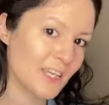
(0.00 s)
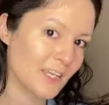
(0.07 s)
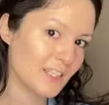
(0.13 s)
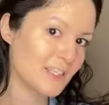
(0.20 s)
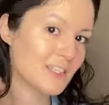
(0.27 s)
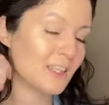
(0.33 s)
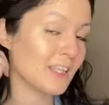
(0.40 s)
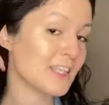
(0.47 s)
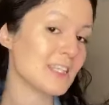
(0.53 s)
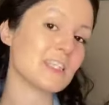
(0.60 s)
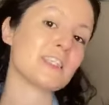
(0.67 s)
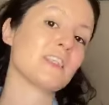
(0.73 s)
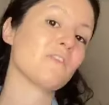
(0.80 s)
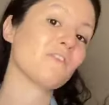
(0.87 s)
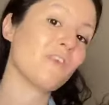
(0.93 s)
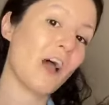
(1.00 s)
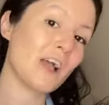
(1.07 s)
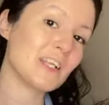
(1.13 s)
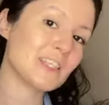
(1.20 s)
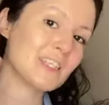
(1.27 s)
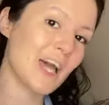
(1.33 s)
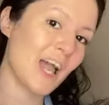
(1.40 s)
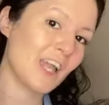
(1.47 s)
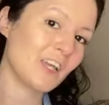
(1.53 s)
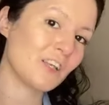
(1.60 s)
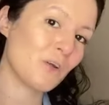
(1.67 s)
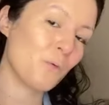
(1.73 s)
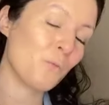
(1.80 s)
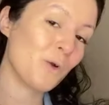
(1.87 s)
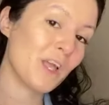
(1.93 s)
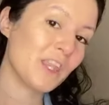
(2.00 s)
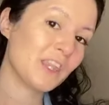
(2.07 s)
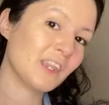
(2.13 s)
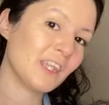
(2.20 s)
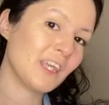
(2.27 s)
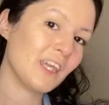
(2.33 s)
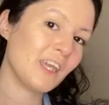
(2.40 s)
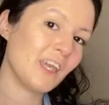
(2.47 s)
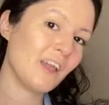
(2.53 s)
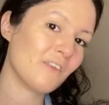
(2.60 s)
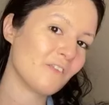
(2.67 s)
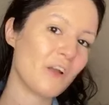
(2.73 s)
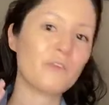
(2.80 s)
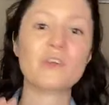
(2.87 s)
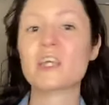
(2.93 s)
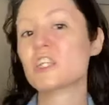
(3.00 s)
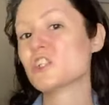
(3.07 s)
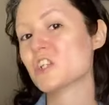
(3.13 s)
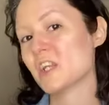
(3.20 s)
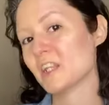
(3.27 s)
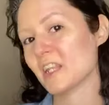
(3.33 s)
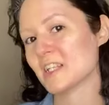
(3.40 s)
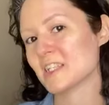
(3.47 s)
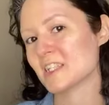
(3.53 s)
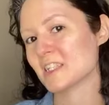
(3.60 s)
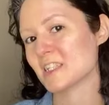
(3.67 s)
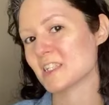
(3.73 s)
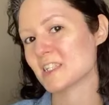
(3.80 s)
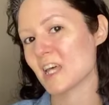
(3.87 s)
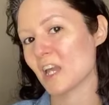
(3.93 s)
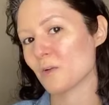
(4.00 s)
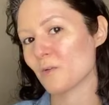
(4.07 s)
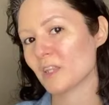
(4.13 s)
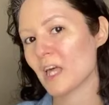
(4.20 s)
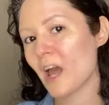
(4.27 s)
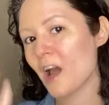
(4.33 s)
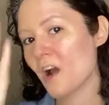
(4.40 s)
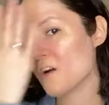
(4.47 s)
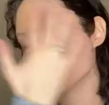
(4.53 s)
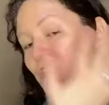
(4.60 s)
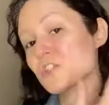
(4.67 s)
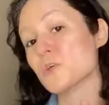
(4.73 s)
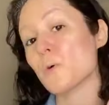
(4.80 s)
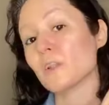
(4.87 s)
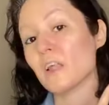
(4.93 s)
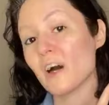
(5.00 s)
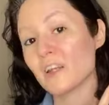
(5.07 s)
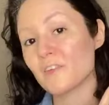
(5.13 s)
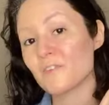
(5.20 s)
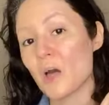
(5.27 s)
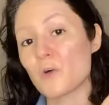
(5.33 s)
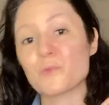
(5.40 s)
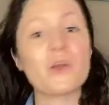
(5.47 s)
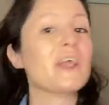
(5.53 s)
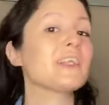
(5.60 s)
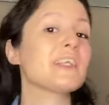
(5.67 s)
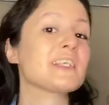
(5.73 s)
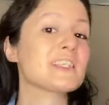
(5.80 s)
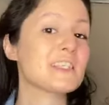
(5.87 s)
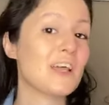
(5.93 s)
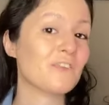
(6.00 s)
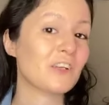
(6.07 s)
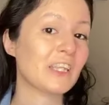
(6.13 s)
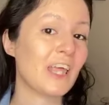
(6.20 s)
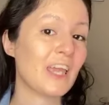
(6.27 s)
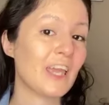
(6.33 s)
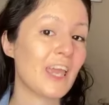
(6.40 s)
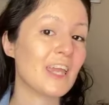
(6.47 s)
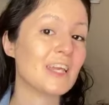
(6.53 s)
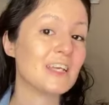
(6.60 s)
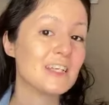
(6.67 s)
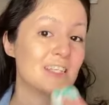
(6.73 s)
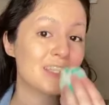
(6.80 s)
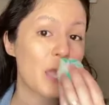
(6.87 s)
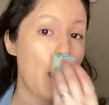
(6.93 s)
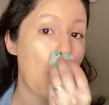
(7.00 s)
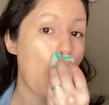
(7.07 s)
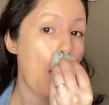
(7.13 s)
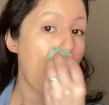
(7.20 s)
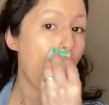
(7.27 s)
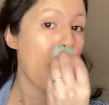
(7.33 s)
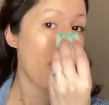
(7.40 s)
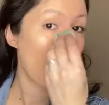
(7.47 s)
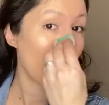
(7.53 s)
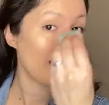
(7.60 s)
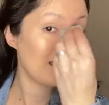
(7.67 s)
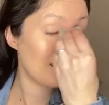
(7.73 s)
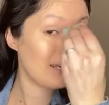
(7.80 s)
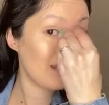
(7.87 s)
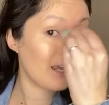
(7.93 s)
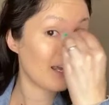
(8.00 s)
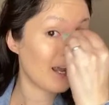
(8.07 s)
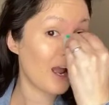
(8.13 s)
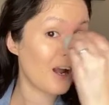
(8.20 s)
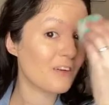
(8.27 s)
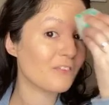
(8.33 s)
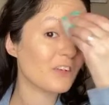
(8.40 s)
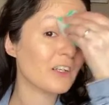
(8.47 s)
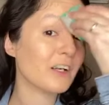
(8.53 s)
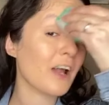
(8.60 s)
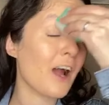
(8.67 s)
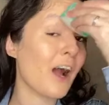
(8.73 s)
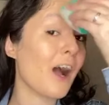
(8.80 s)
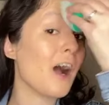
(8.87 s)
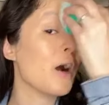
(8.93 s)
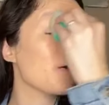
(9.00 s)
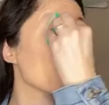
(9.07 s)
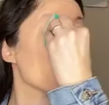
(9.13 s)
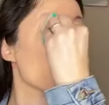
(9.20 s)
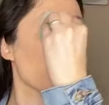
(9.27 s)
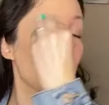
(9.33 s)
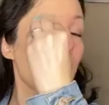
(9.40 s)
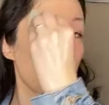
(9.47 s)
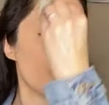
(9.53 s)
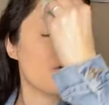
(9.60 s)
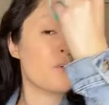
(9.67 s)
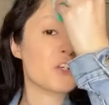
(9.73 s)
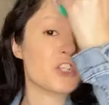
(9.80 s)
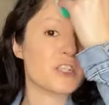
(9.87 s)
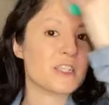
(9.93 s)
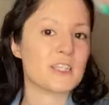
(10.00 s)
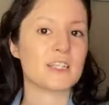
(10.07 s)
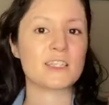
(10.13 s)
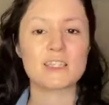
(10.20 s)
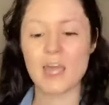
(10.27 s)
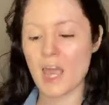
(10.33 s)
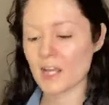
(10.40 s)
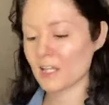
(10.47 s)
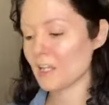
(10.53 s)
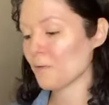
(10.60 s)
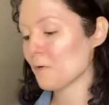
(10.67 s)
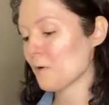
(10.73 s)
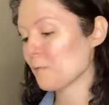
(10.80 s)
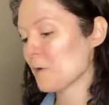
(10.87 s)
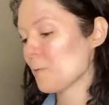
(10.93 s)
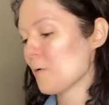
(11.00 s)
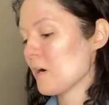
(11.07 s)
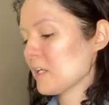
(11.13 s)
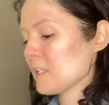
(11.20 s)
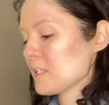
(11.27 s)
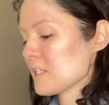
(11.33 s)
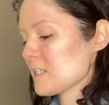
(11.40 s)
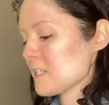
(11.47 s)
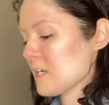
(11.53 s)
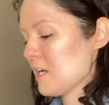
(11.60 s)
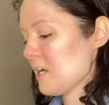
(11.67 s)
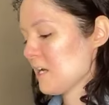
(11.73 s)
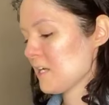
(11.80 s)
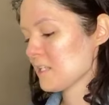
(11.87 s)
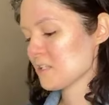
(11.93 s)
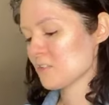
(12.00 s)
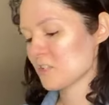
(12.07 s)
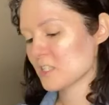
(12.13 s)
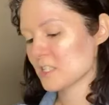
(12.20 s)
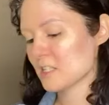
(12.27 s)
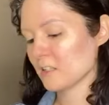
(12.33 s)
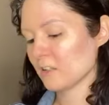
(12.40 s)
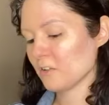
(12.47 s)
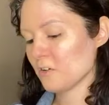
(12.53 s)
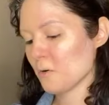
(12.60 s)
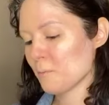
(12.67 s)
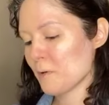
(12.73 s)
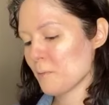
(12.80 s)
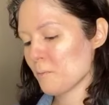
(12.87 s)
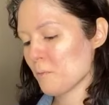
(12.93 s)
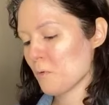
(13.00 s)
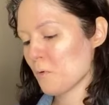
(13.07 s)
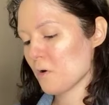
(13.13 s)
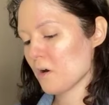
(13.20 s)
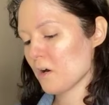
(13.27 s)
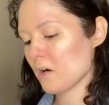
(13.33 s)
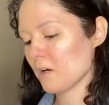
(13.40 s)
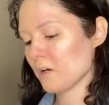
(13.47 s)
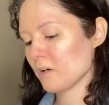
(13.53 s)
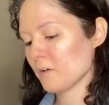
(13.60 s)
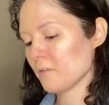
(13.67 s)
so this is the side with the foundation, this is the side without, so a lot of that redness and everything is hidden and covered up, which is exactly what we want. So just a little bit more